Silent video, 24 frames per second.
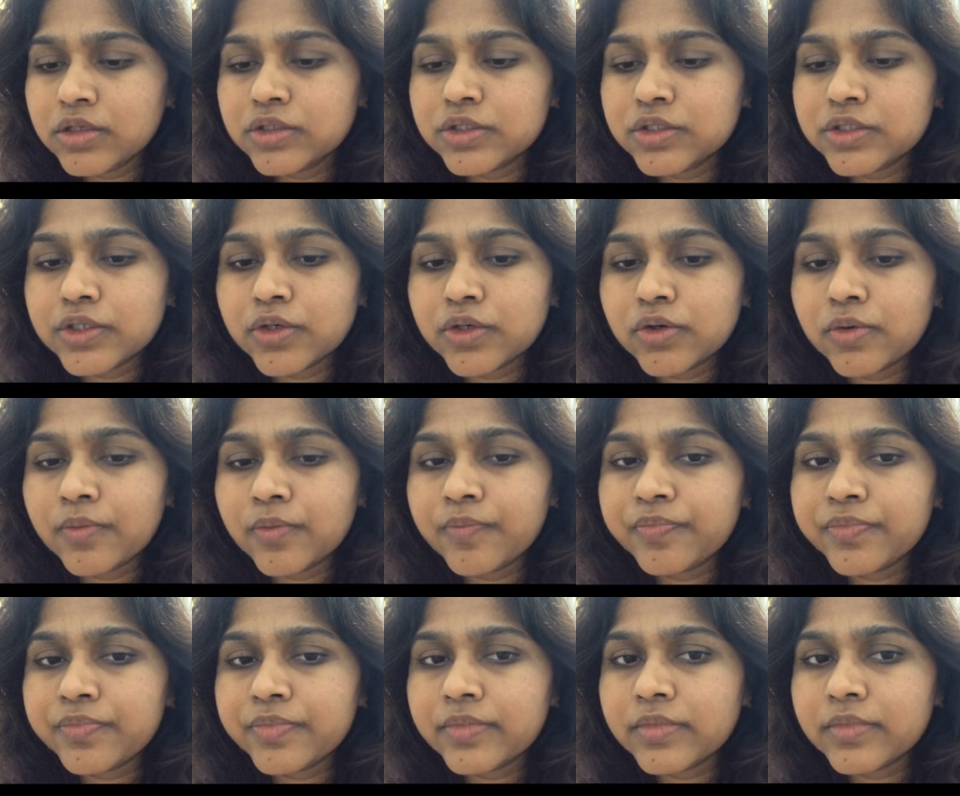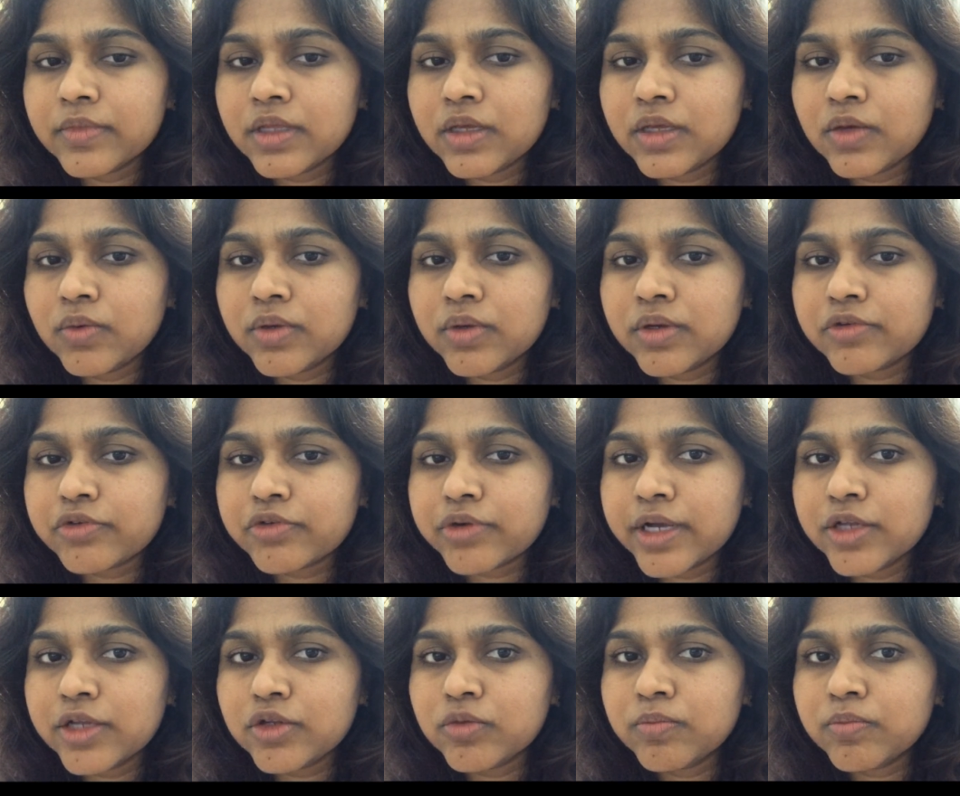So it would
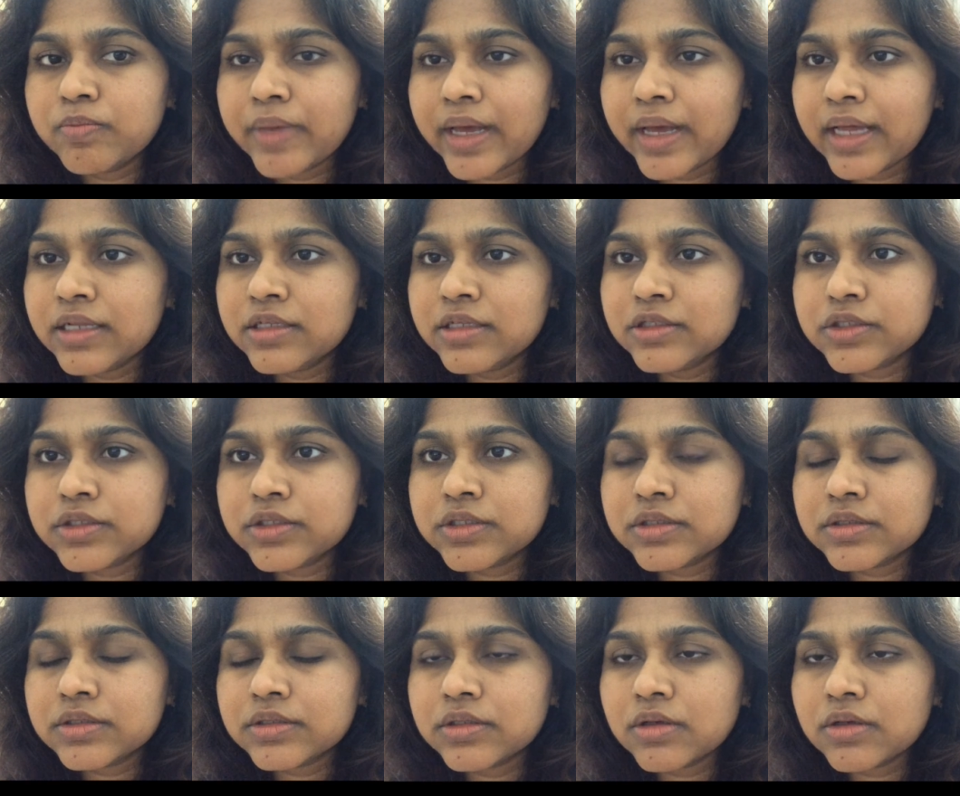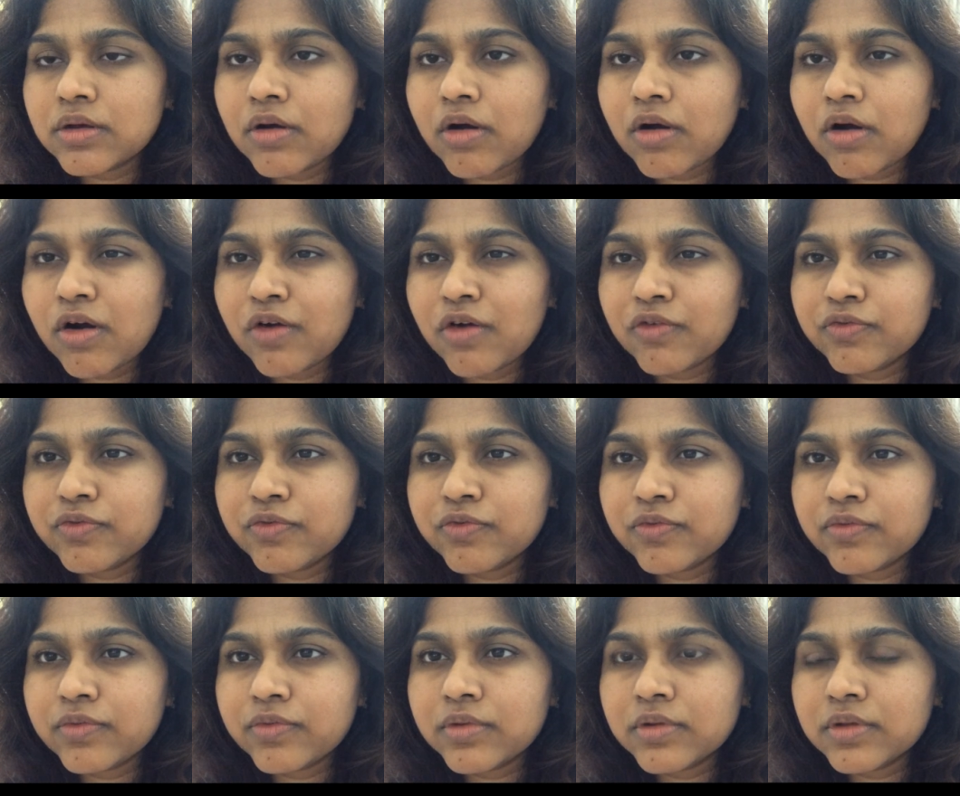try to balance off
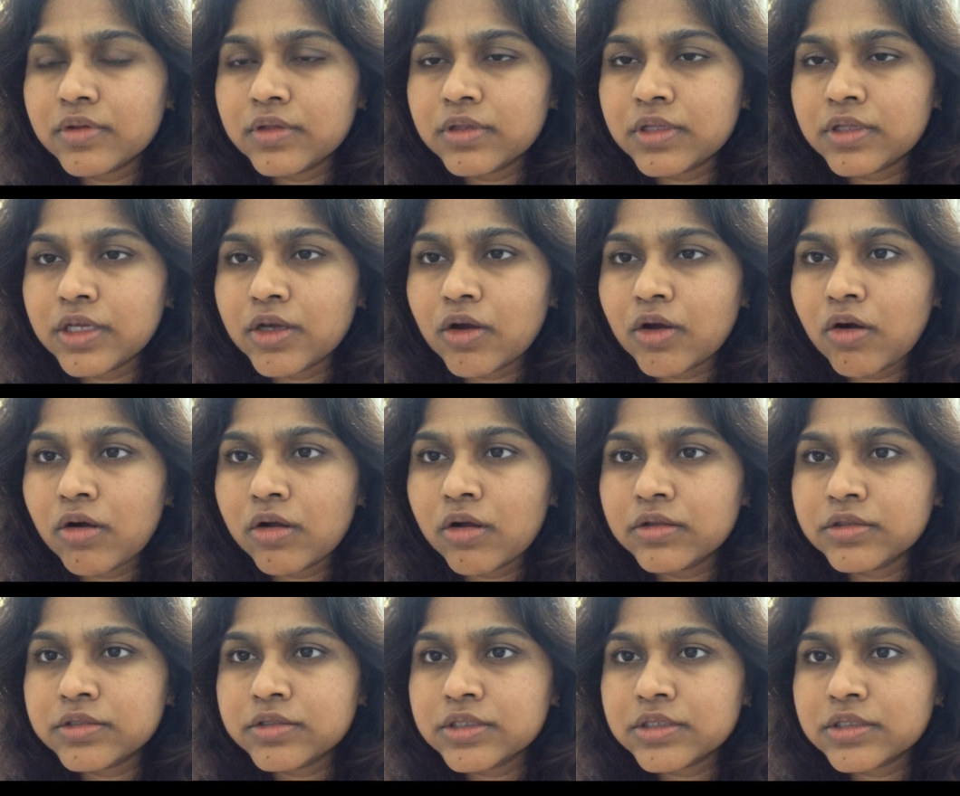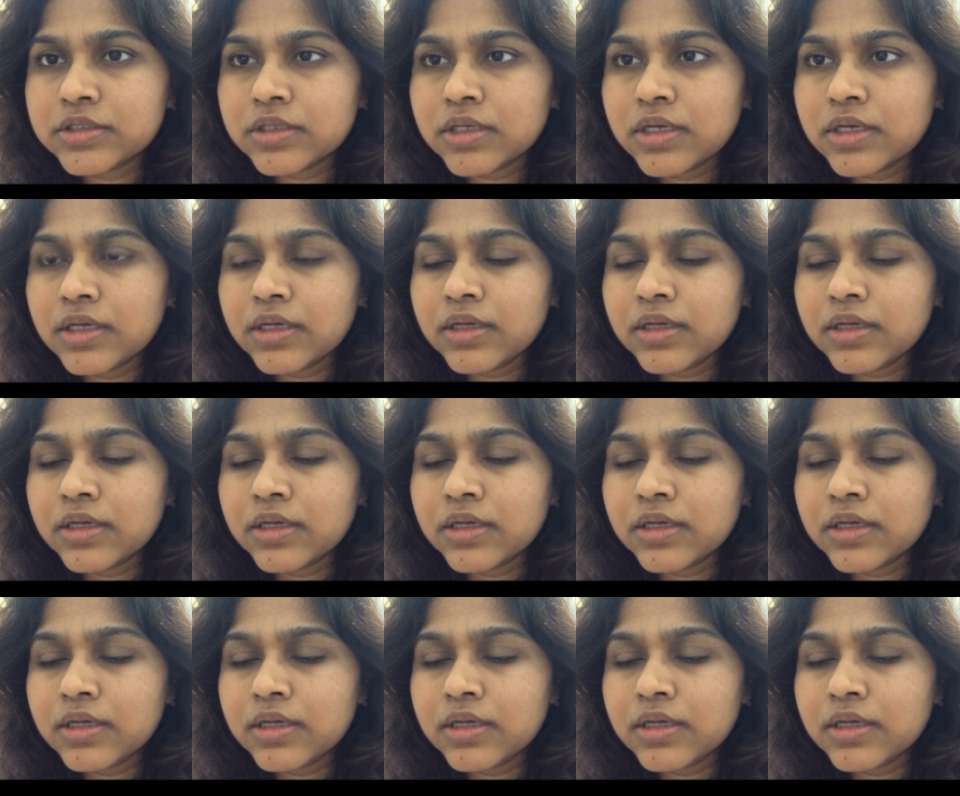the oils,